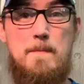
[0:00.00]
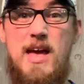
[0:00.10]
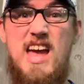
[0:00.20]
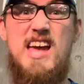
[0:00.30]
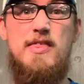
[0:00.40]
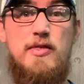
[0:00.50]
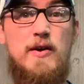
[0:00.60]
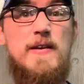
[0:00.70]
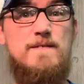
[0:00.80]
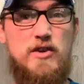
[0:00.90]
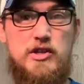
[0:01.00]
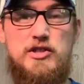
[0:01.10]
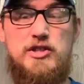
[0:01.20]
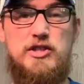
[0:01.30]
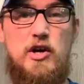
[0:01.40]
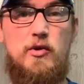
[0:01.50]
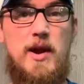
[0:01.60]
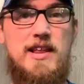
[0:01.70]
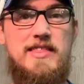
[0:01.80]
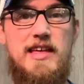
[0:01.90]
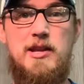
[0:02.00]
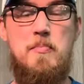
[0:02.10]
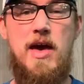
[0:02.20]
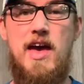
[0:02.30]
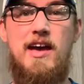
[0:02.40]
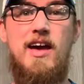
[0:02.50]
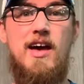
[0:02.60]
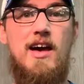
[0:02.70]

May 31st, already the end of May.